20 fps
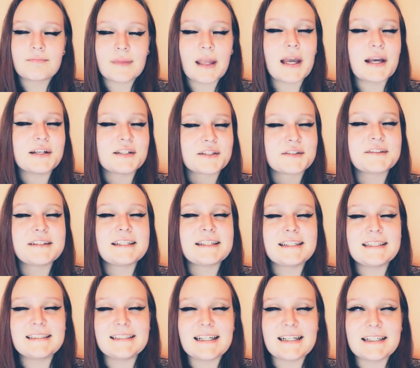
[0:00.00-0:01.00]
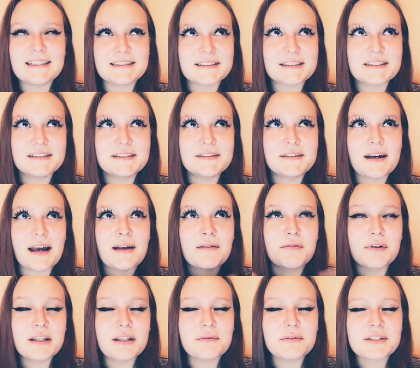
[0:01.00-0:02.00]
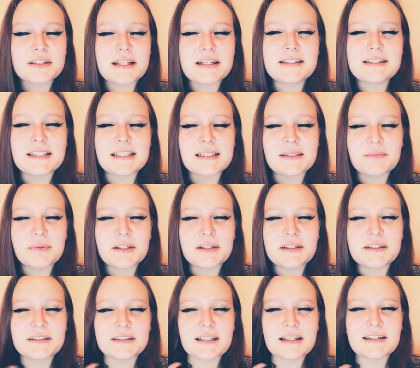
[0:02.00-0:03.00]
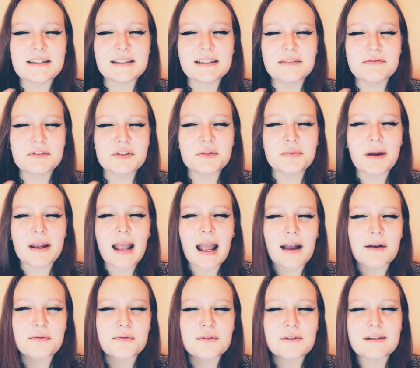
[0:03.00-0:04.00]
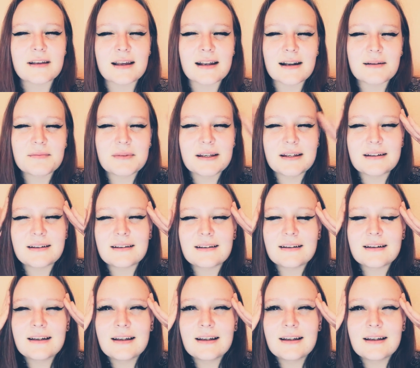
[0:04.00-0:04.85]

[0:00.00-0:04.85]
I actually really like that. So I really wish they didn't, because they delivered to my house, and I'm like,